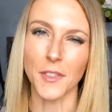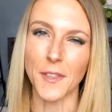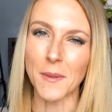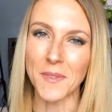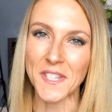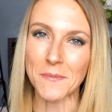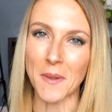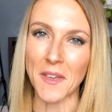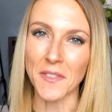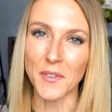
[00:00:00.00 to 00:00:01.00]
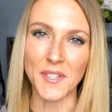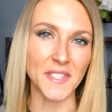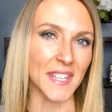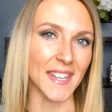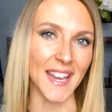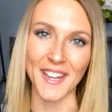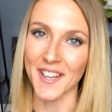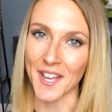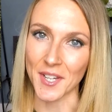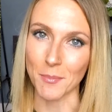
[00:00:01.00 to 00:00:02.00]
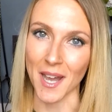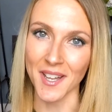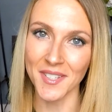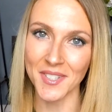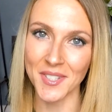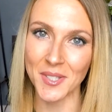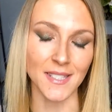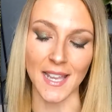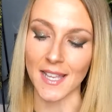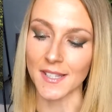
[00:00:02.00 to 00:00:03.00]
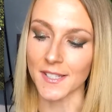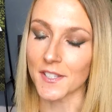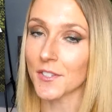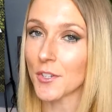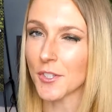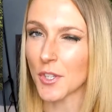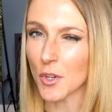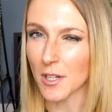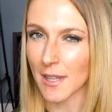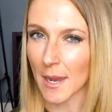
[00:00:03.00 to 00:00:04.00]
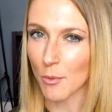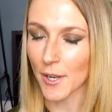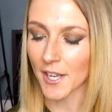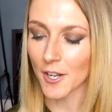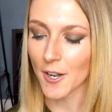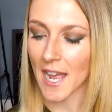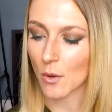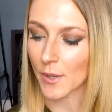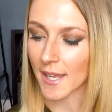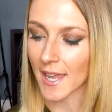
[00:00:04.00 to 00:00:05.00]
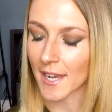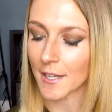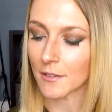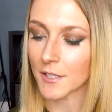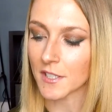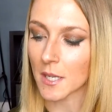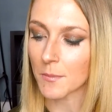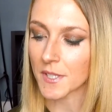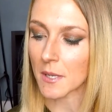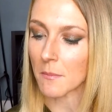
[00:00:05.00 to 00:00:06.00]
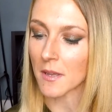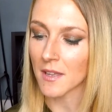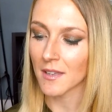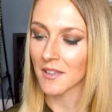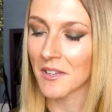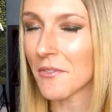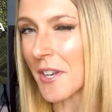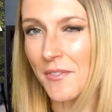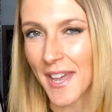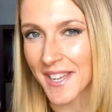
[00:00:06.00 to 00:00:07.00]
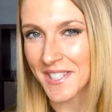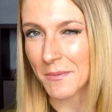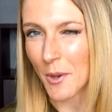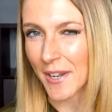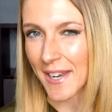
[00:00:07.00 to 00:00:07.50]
theme this month is the Anaconda box. And since there's no collaborator, I went ahead and looked up some fun facts about